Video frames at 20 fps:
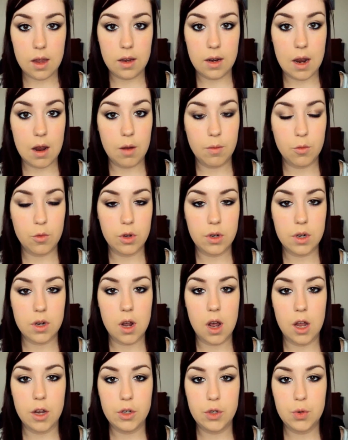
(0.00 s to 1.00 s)
Now I'm going to
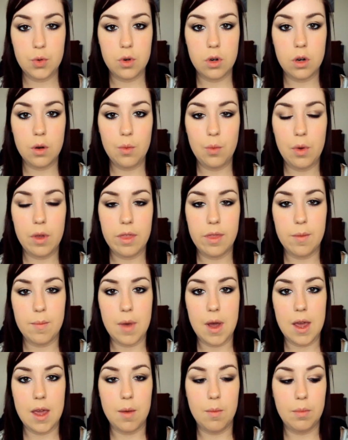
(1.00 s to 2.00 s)
contour with
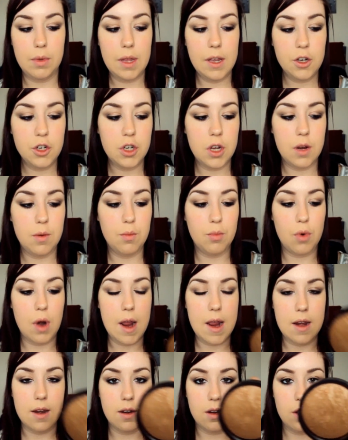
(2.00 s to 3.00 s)
my Blush and
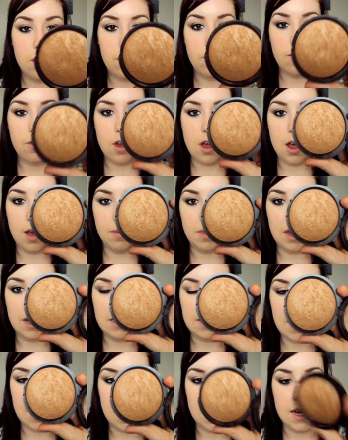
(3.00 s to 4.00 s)
Brighten that is
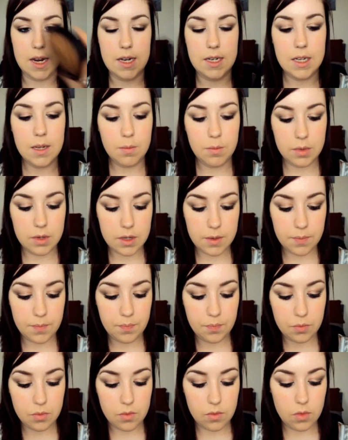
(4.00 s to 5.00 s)
Honey Dipped.
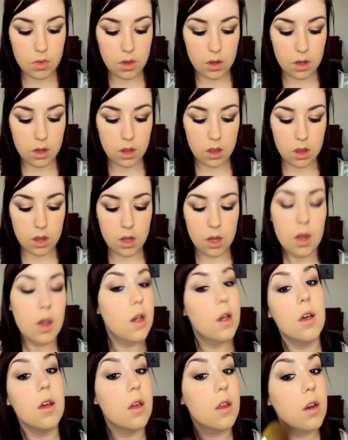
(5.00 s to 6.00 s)

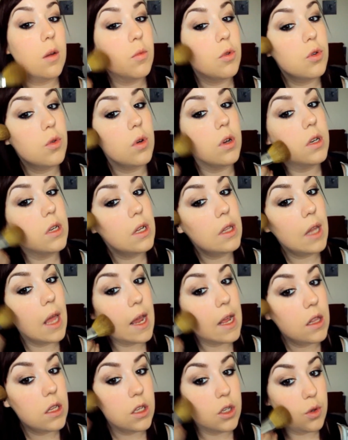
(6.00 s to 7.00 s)
And I'm just going to
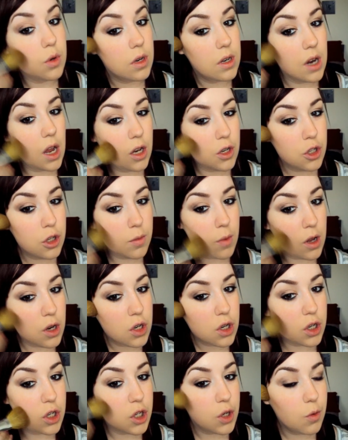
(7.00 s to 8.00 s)
lightly do it, not too much
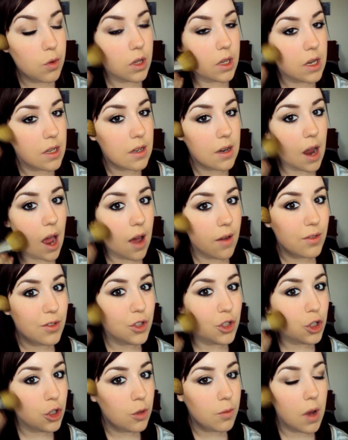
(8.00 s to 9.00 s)
because she really doesn't have
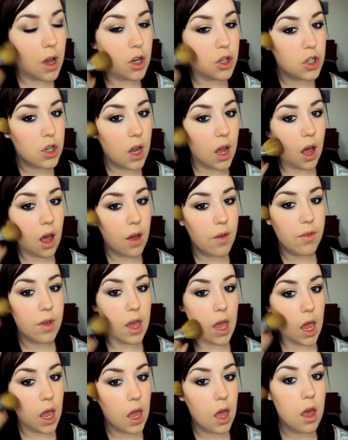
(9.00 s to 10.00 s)
too much of
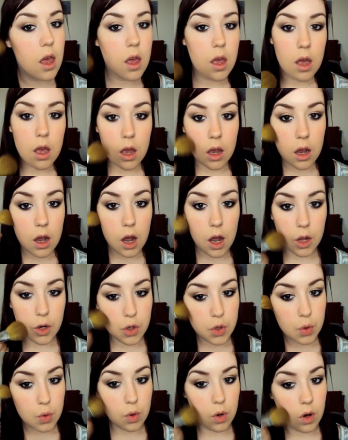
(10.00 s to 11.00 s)
a
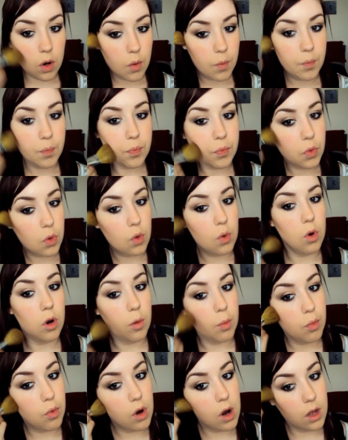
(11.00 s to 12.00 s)
contour or
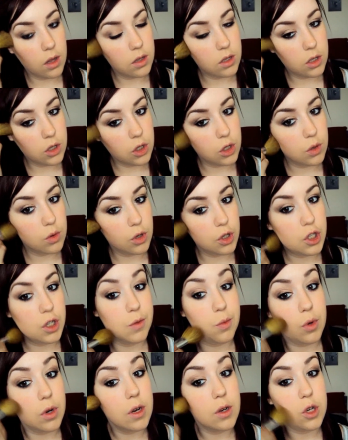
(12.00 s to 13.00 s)
bronze to her. She
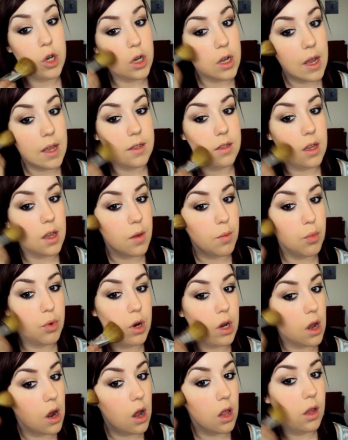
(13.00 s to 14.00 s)
really just has a
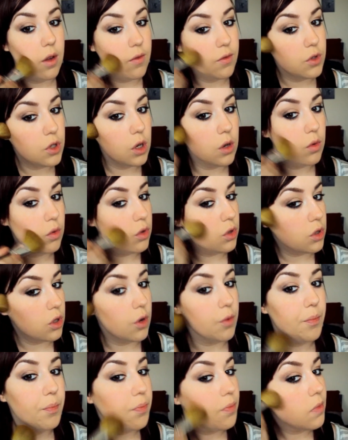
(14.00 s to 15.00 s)
pretty olive tone,
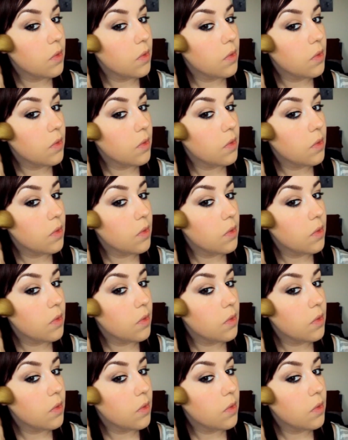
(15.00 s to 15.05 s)
so